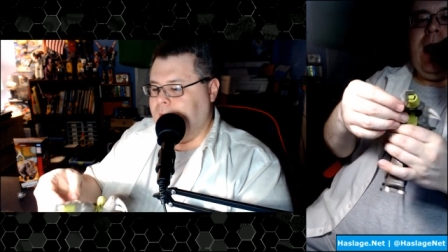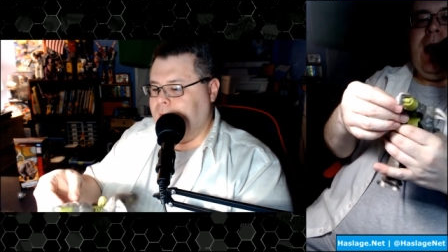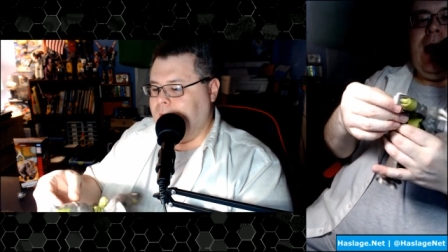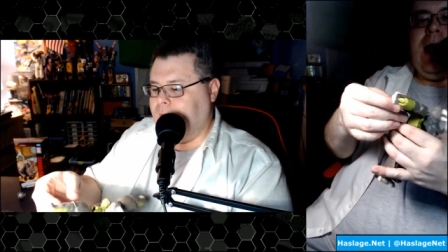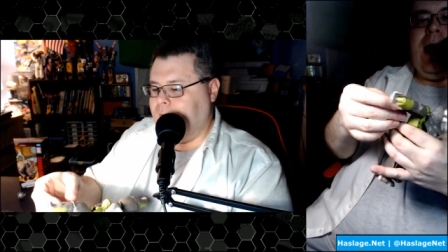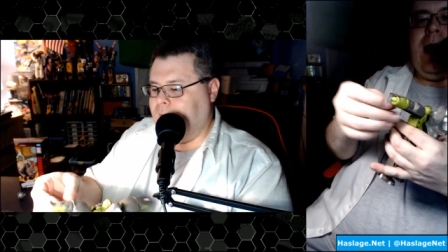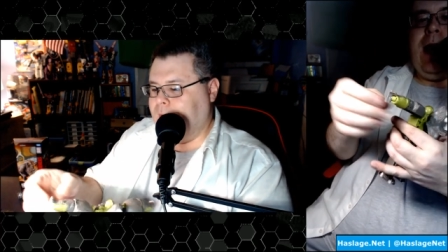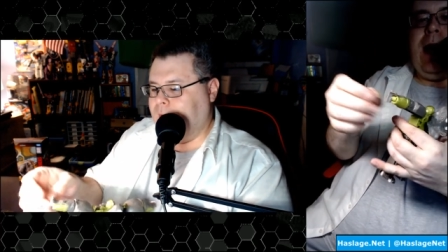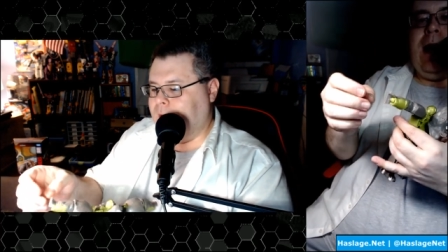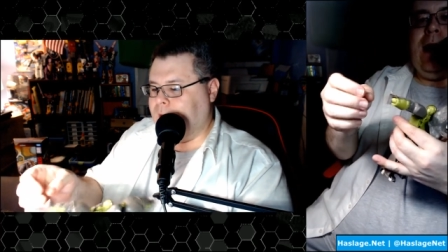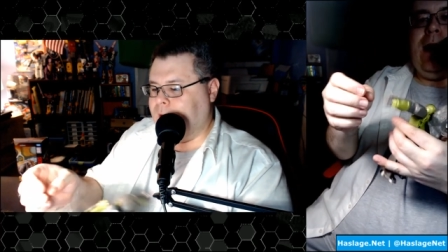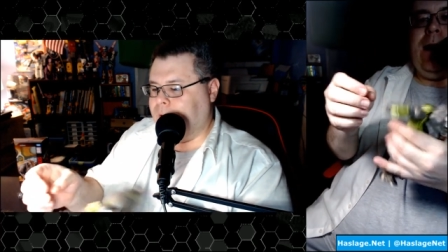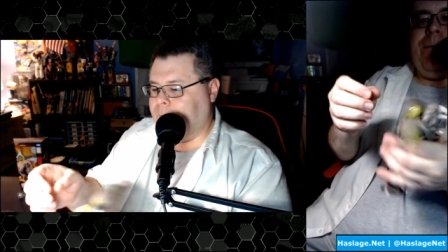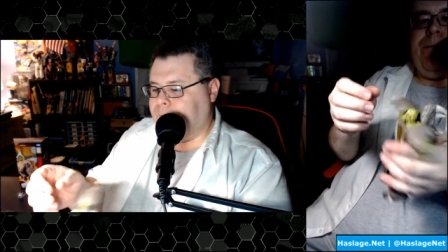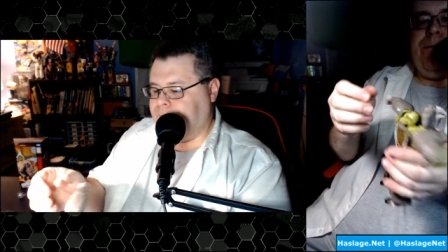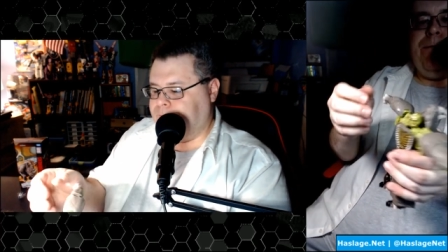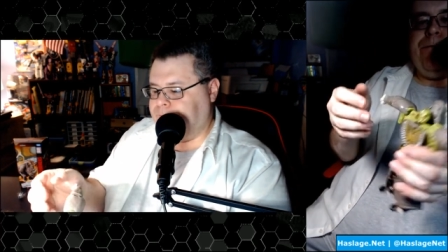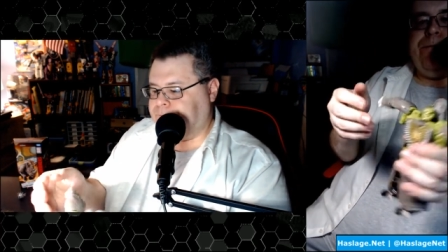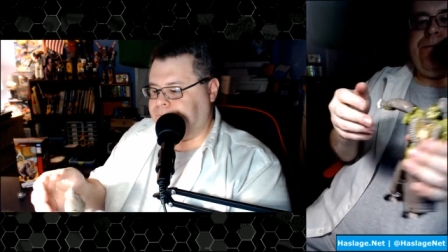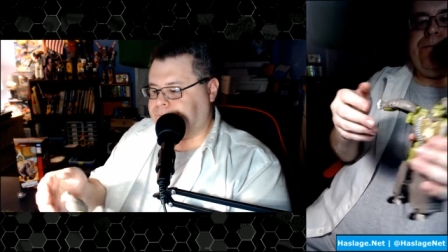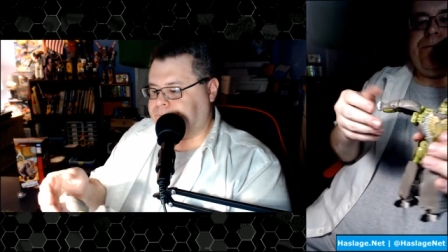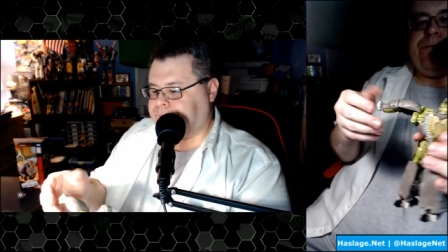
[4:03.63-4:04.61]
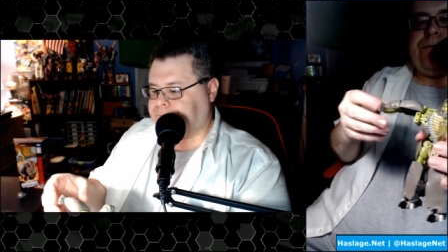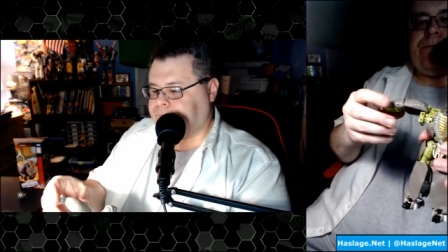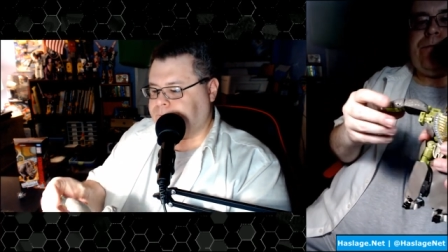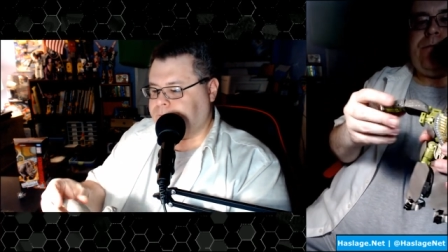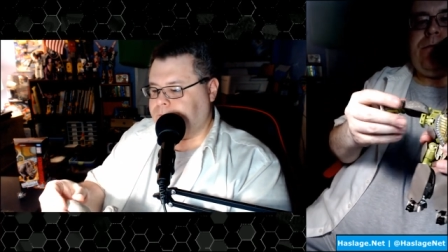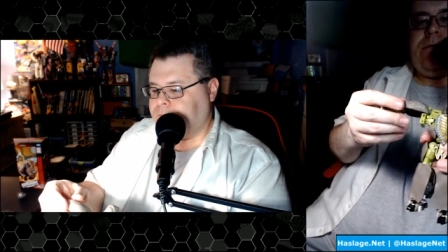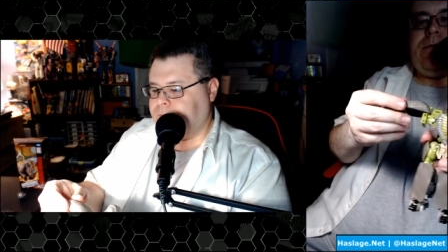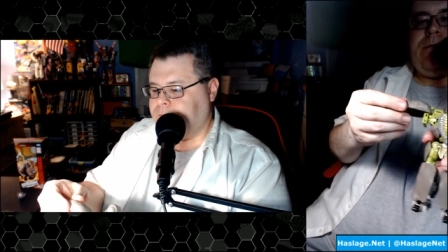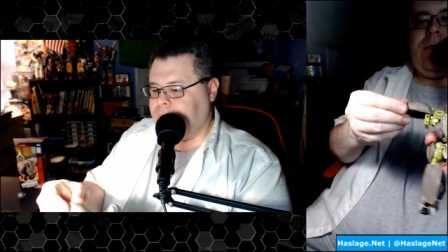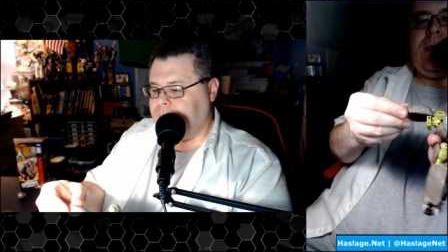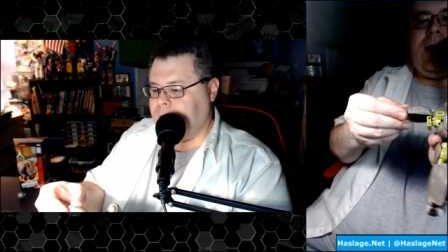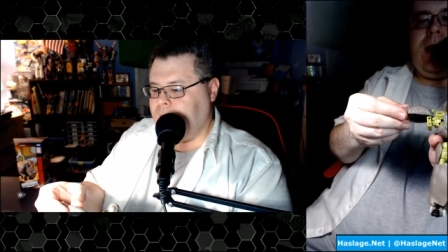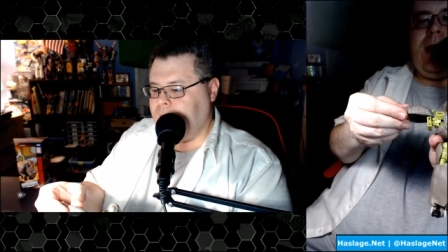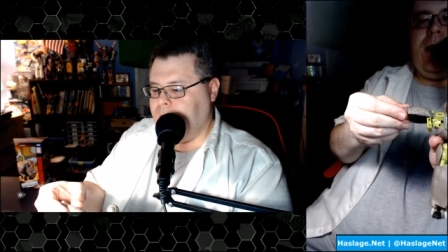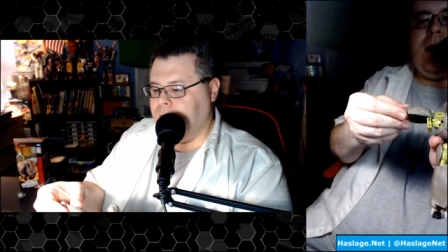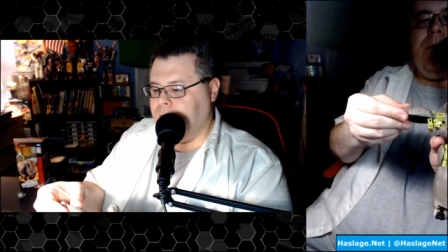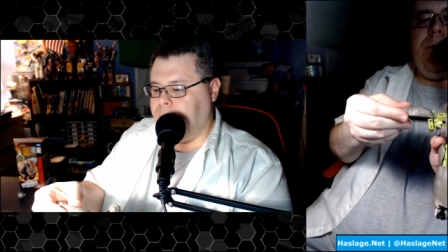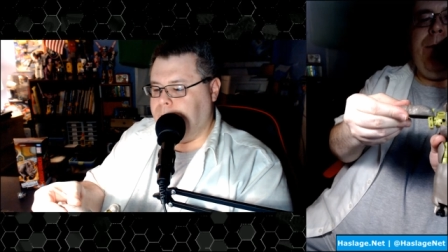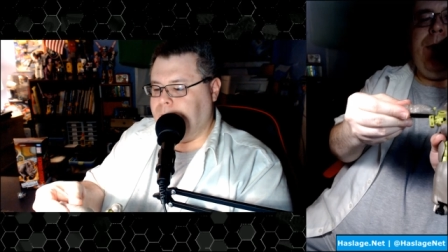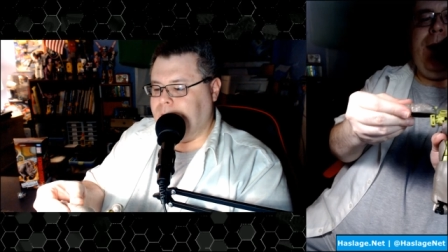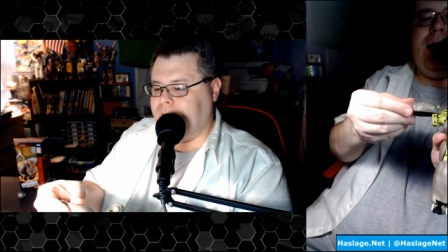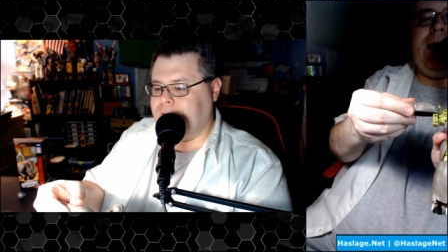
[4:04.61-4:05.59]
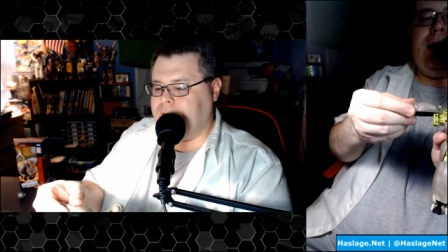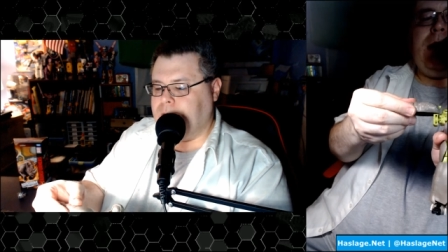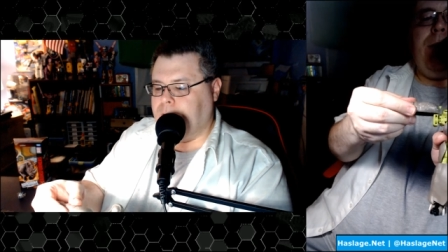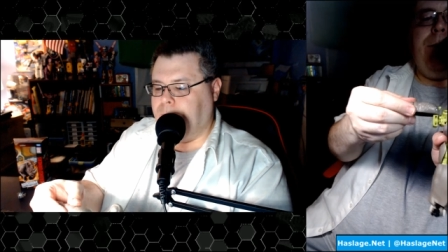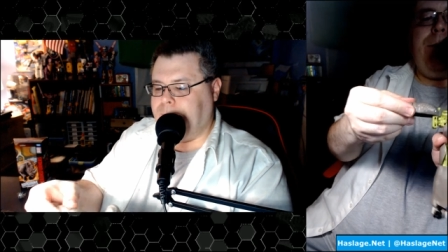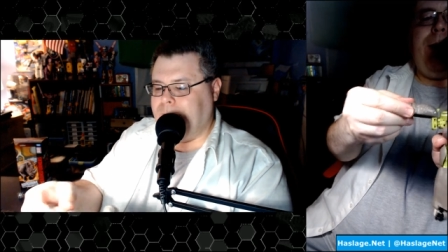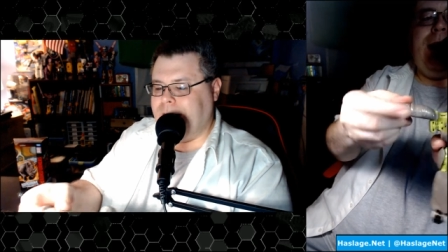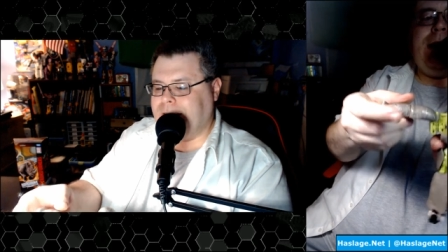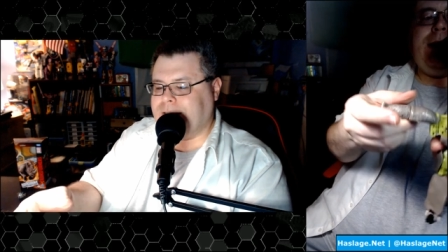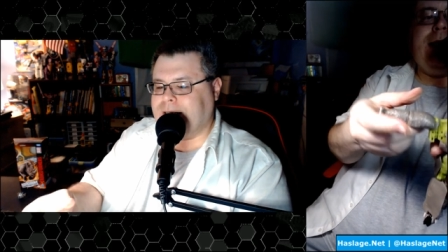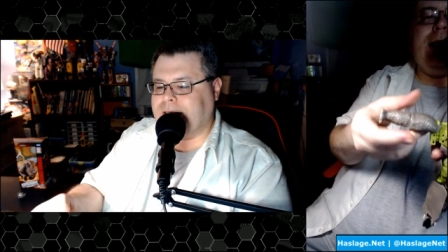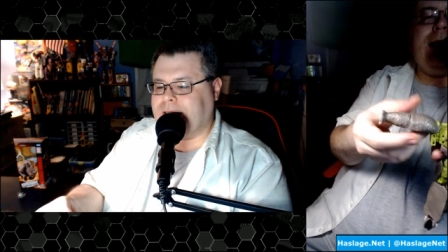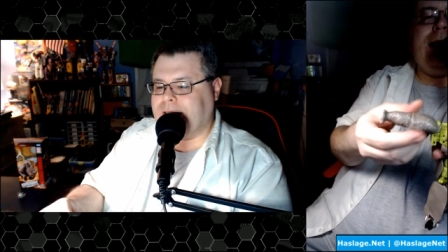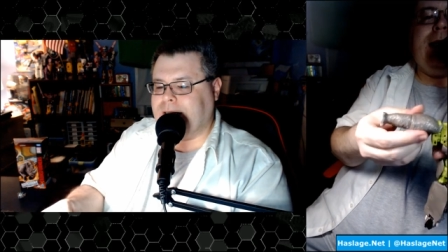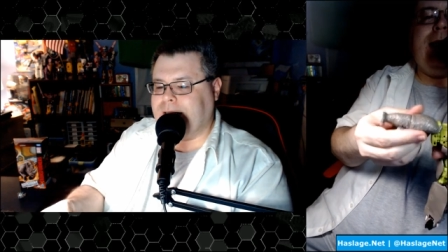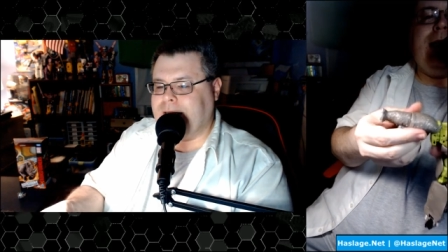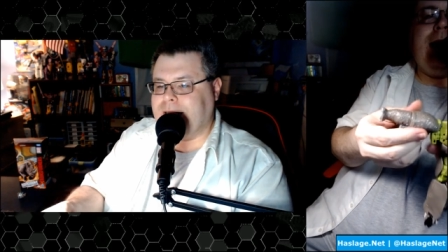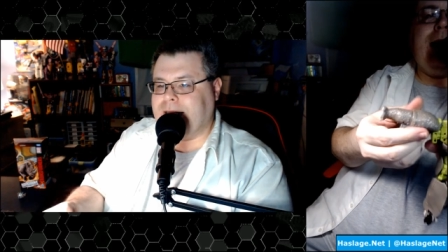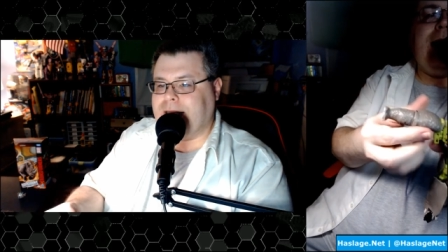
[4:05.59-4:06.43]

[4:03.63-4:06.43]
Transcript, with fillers: But you basically